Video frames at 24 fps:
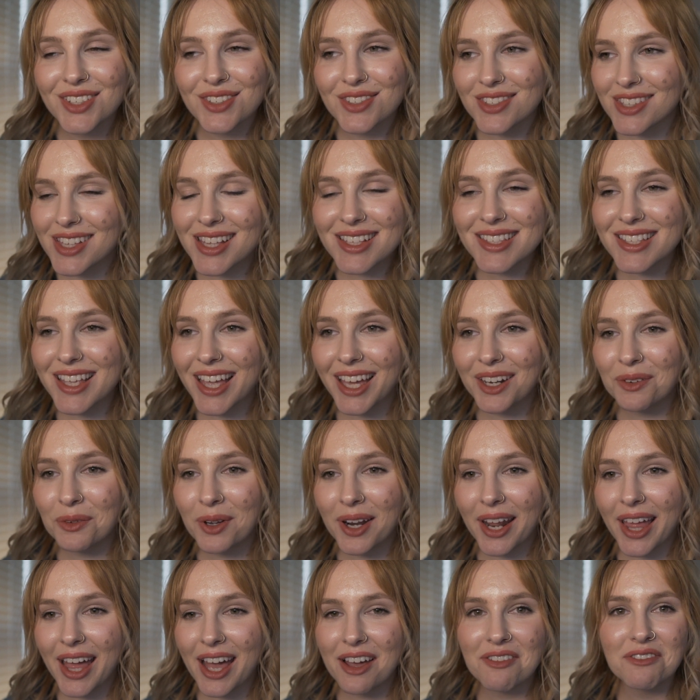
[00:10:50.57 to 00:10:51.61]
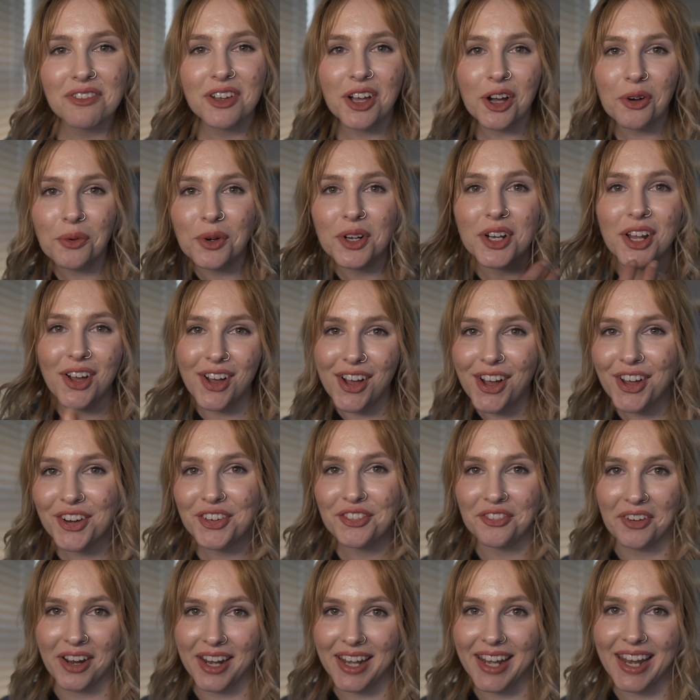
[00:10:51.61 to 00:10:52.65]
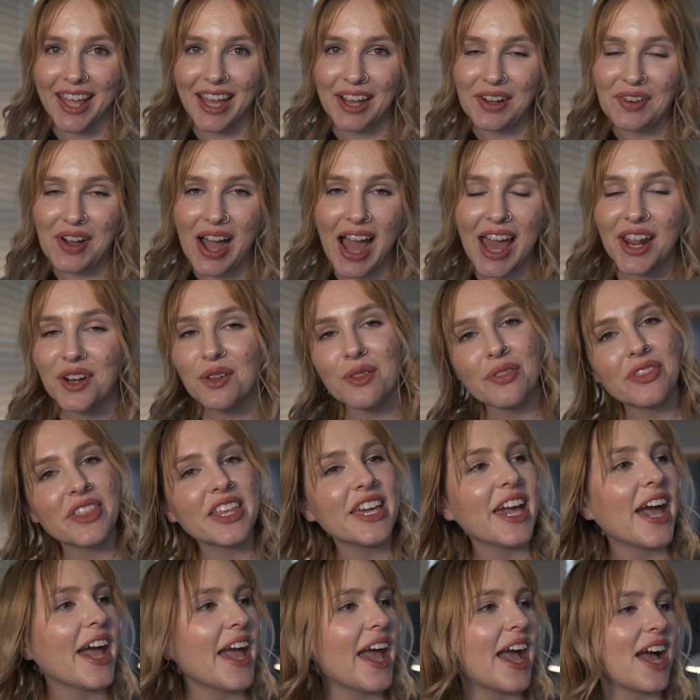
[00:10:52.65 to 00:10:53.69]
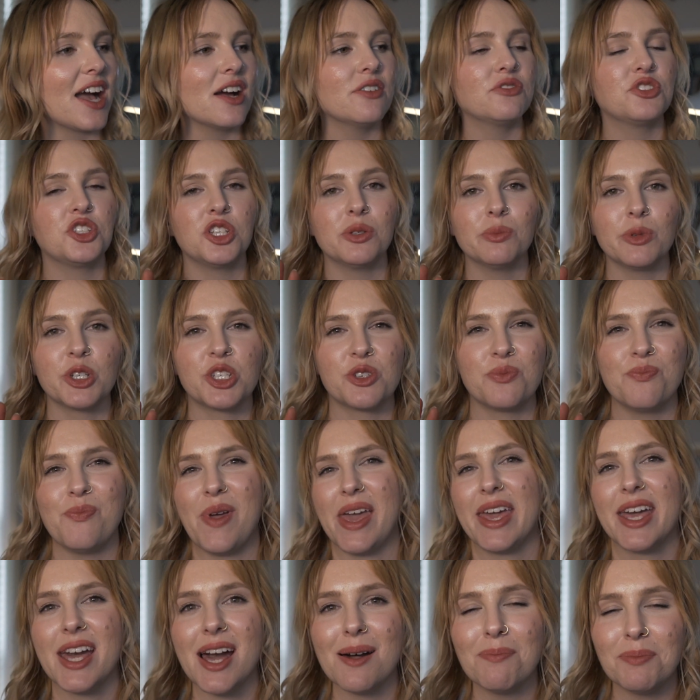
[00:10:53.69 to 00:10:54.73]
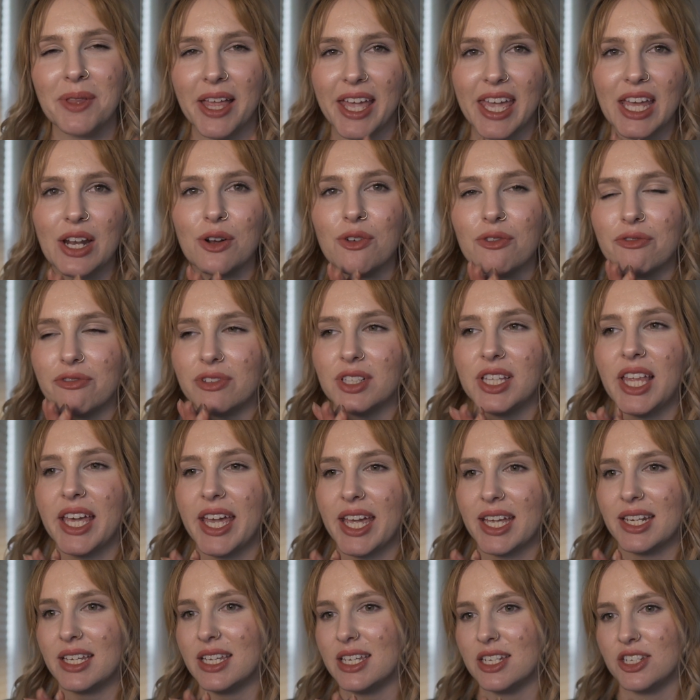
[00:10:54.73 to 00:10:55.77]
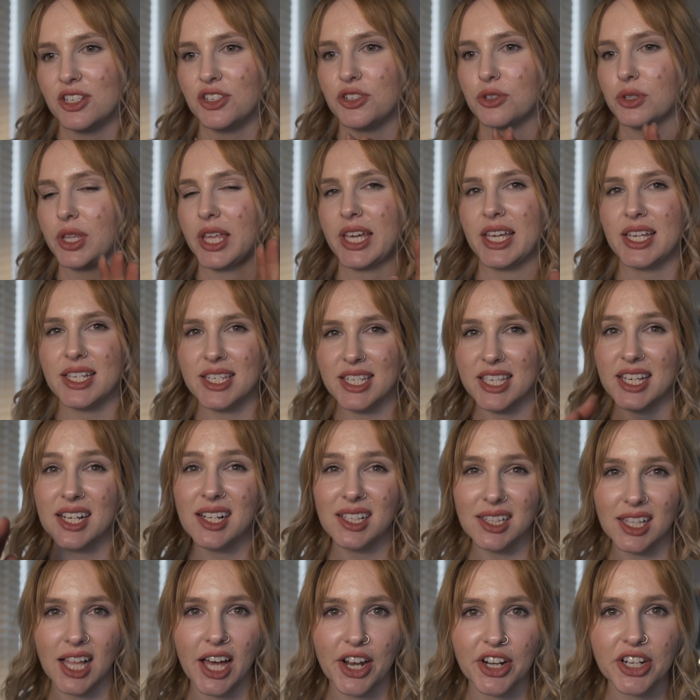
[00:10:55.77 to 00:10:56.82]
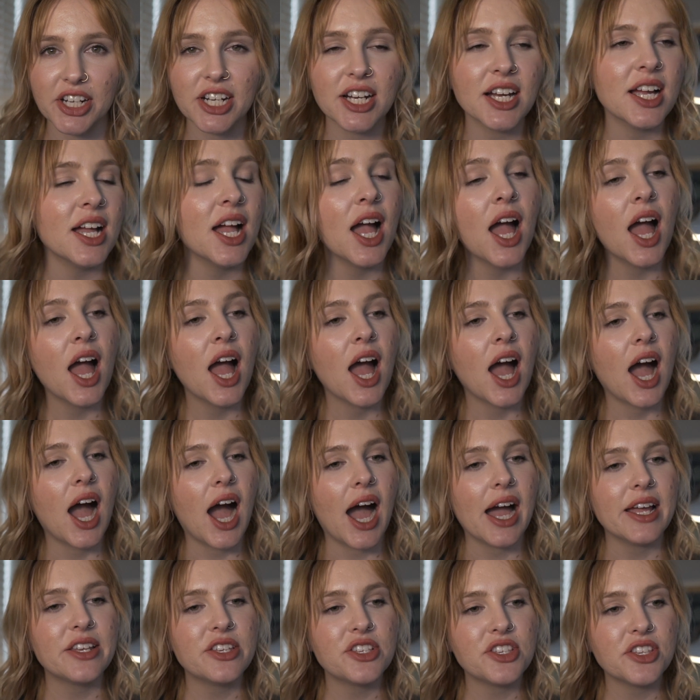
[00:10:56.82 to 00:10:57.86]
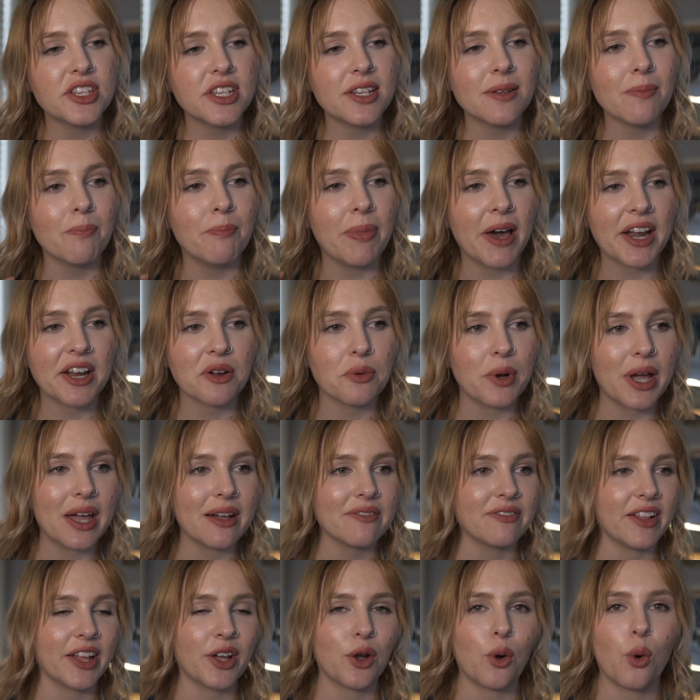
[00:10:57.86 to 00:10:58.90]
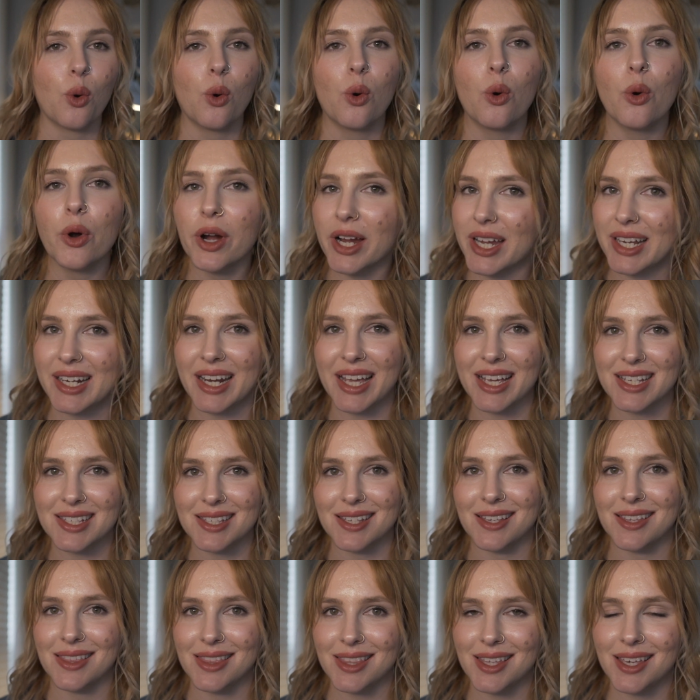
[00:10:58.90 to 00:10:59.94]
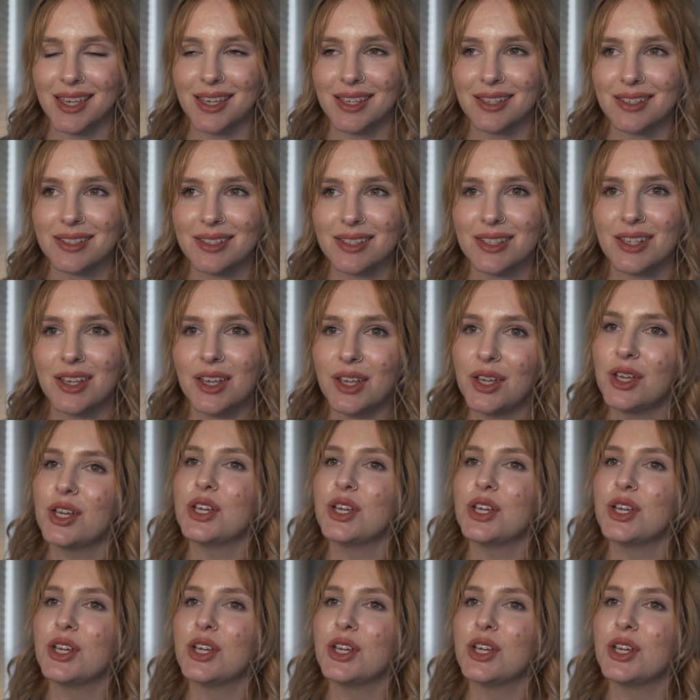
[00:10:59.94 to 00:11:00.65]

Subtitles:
So that's kind of what I have going on right now. I don't think I have too much makeup. Like, I don't feel like I need to do like a declutter. I just need a better way of like organizing things.